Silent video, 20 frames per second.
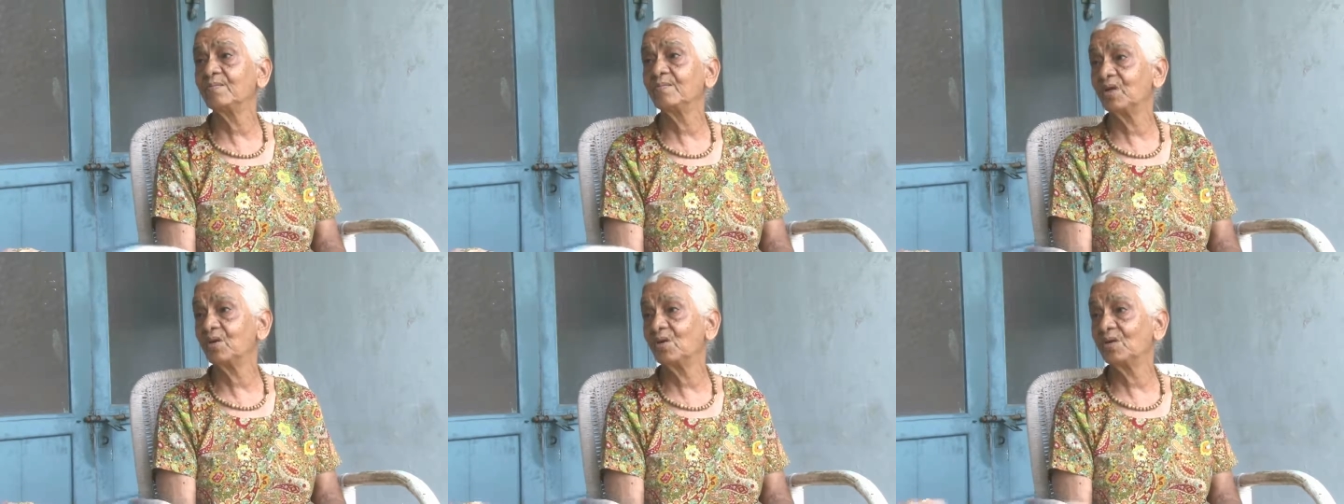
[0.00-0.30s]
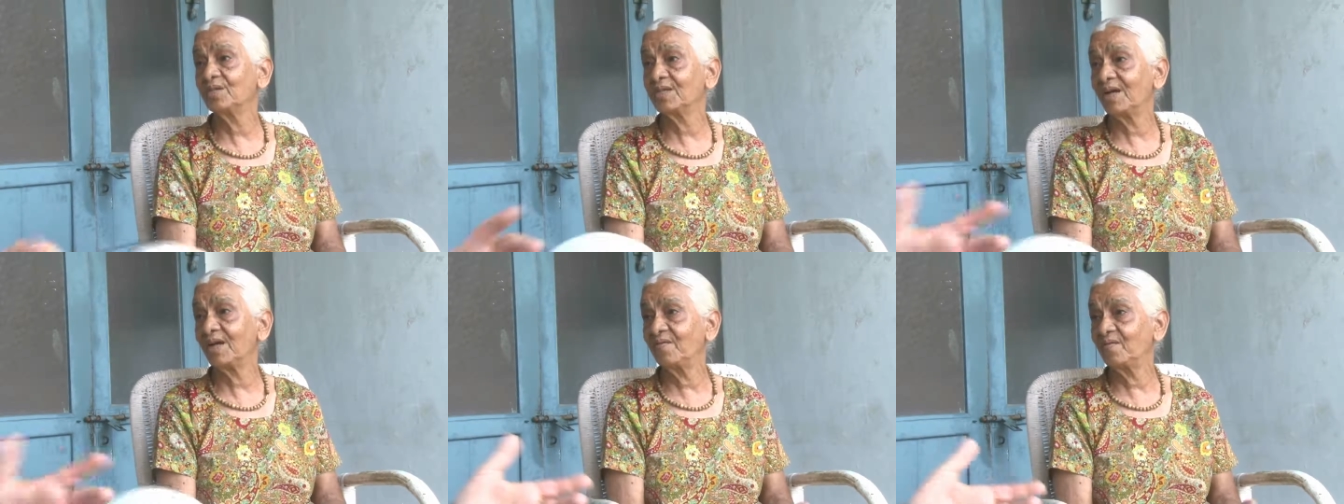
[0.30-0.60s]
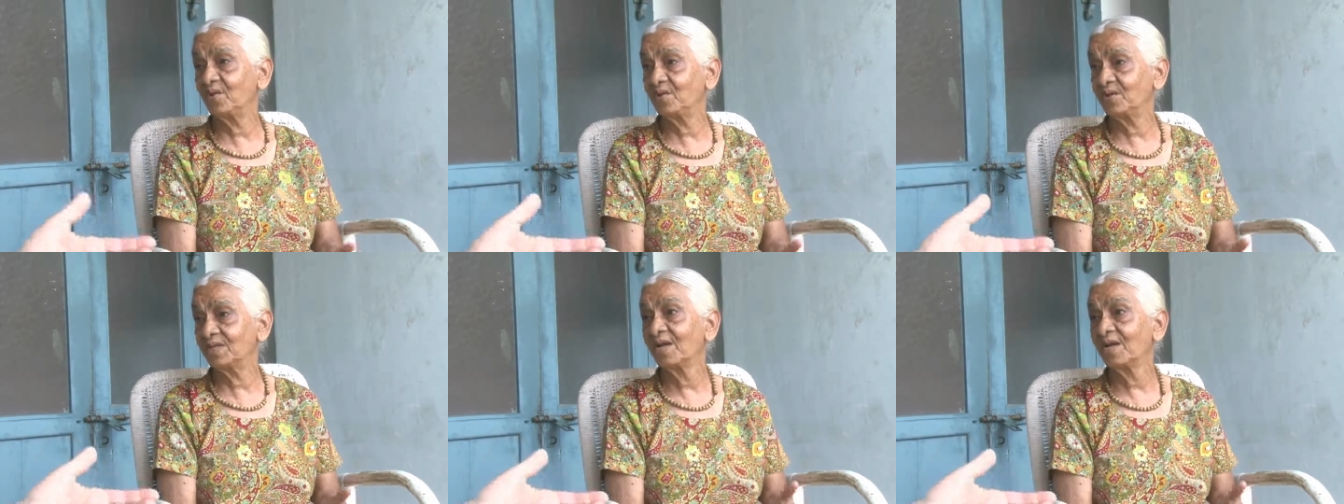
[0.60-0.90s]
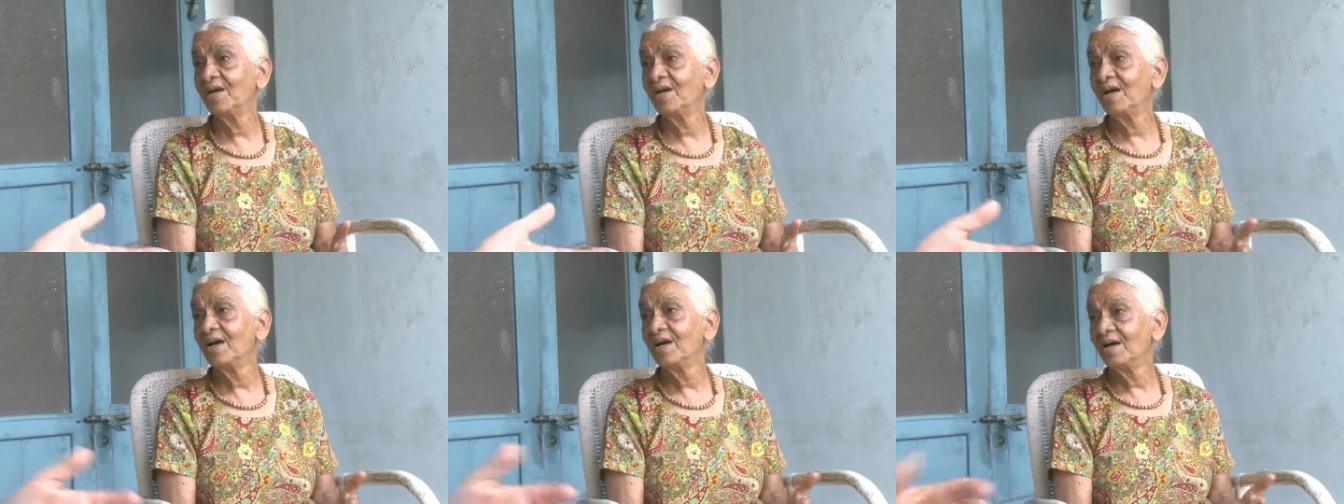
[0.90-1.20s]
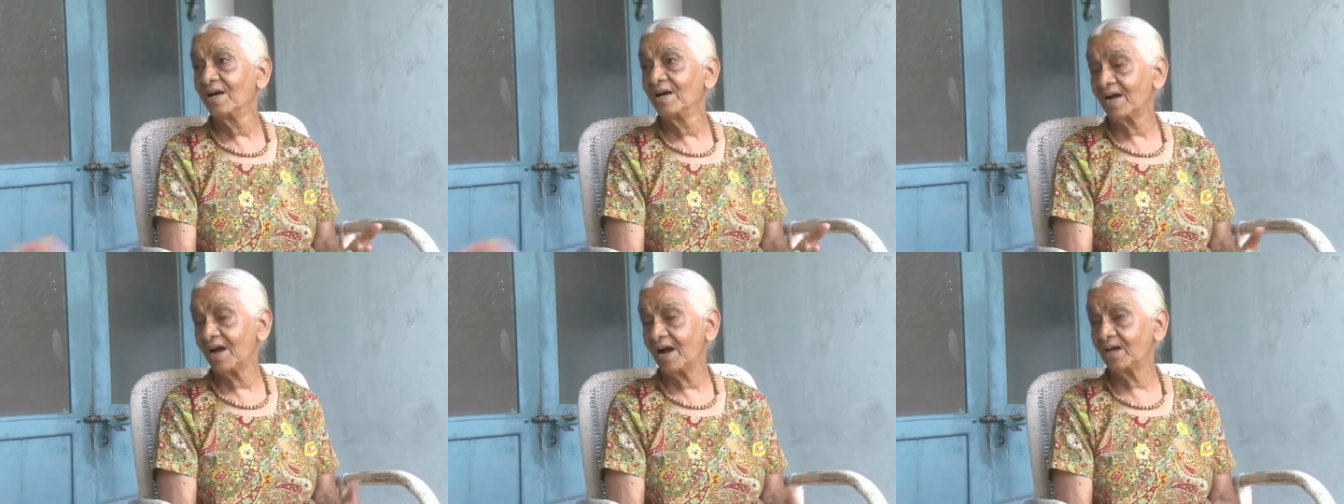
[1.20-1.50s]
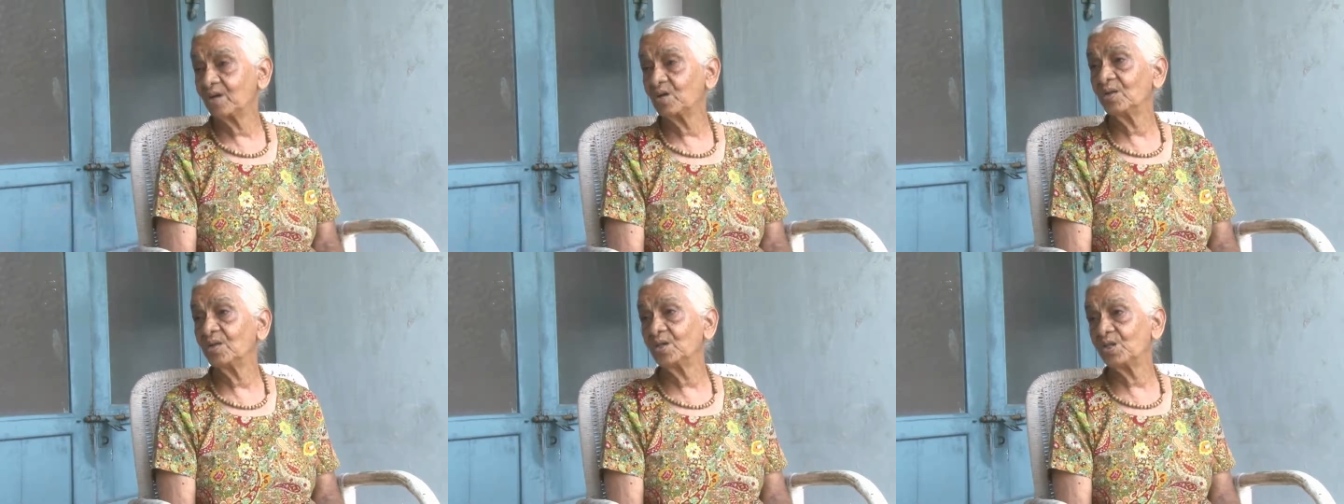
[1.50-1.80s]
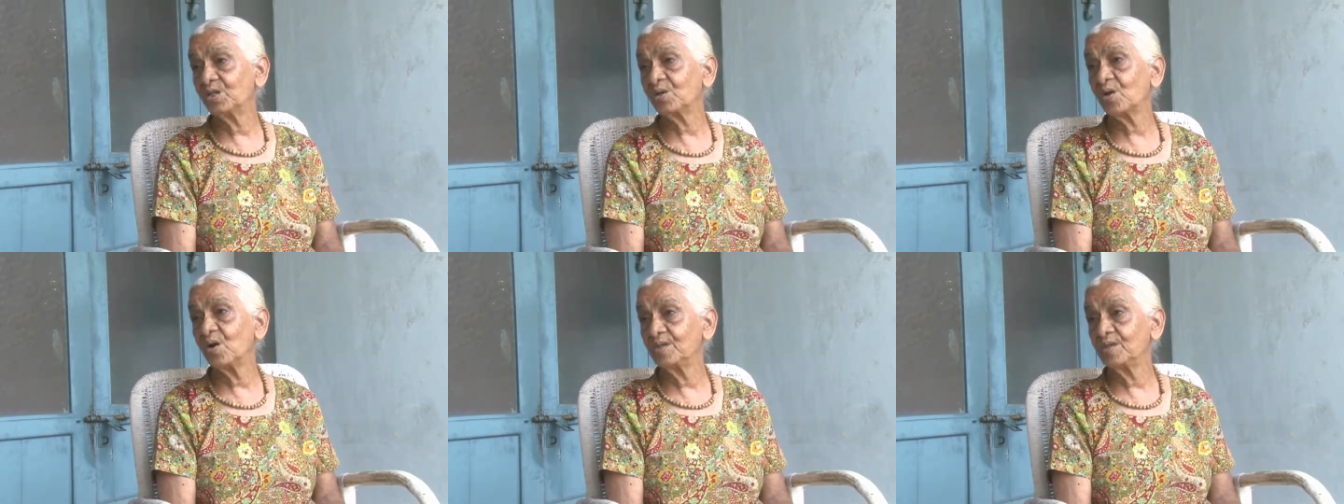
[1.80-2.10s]
because I got the
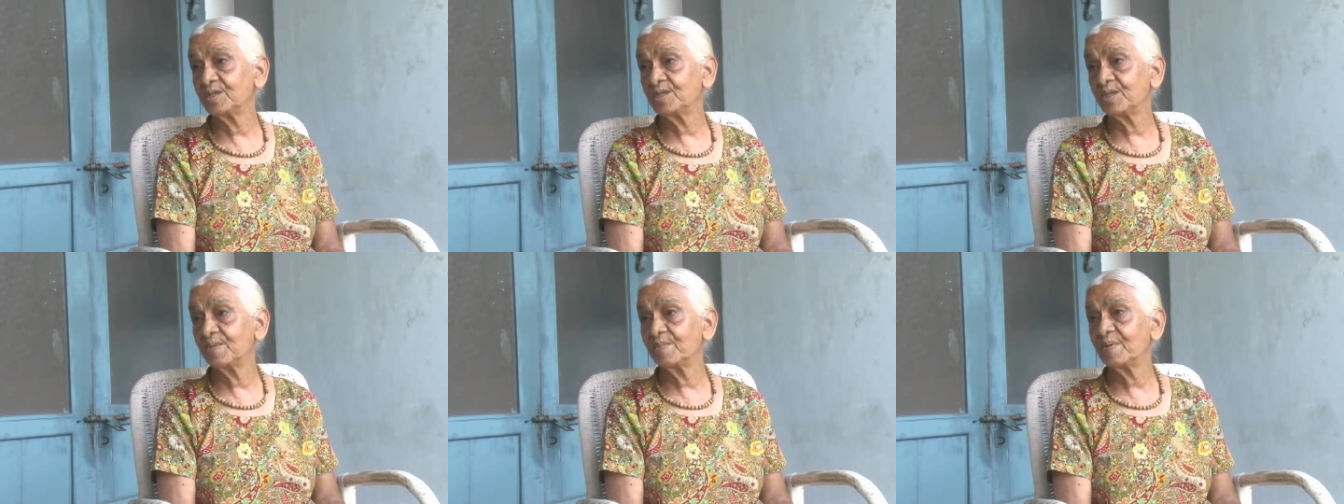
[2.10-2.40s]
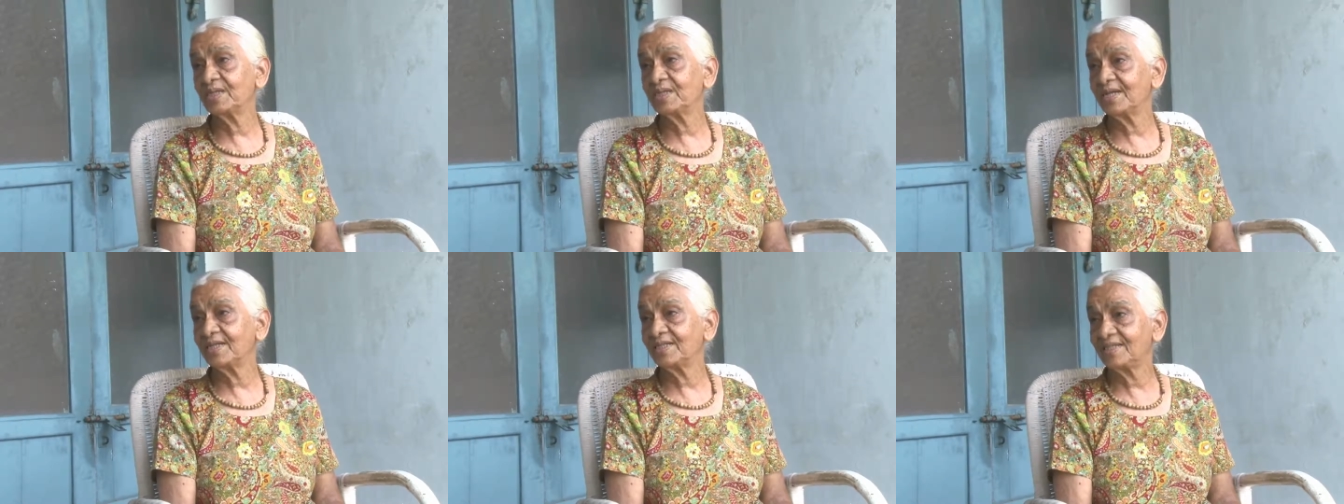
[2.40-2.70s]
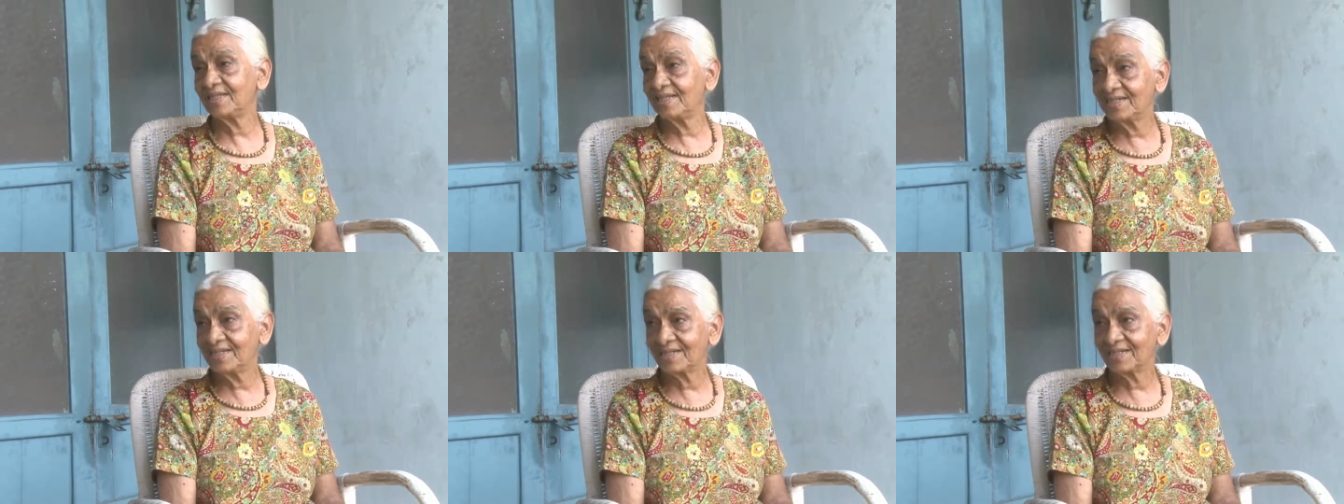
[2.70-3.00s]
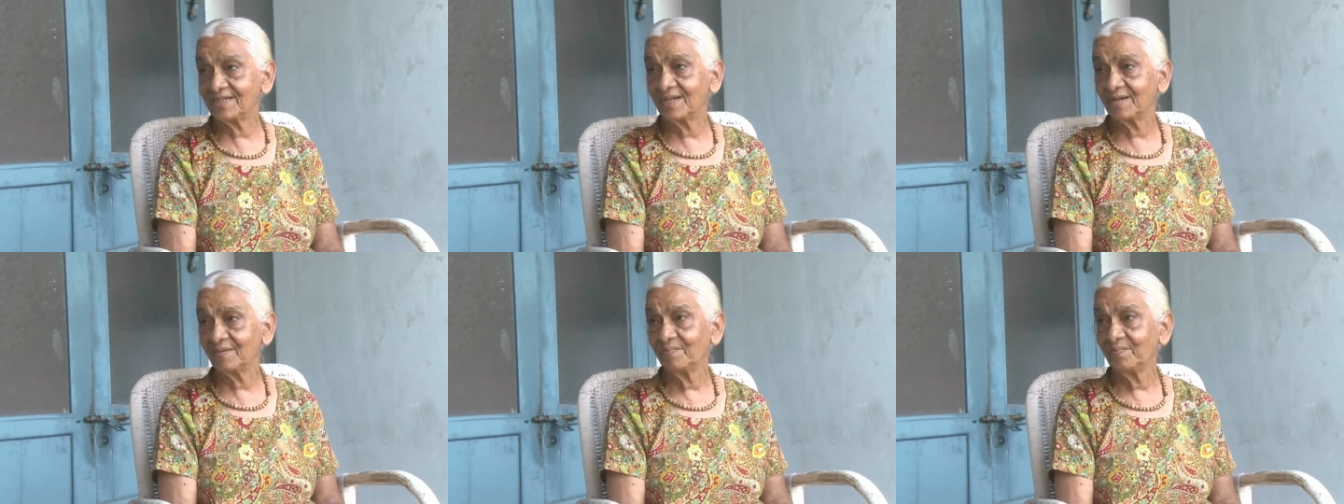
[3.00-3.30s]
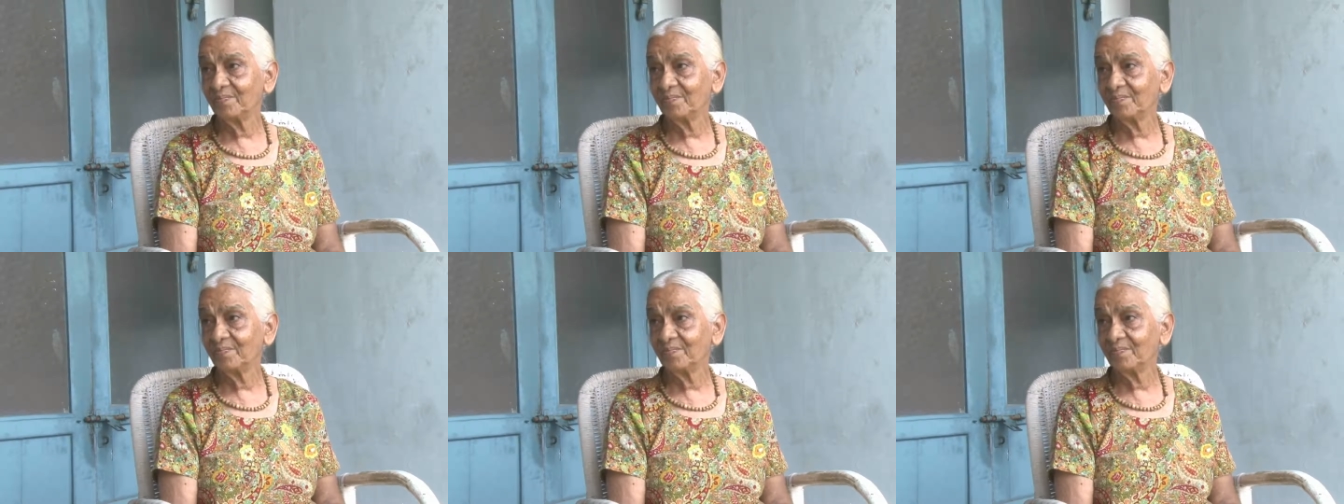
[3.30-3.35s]
scholarship as a teacher.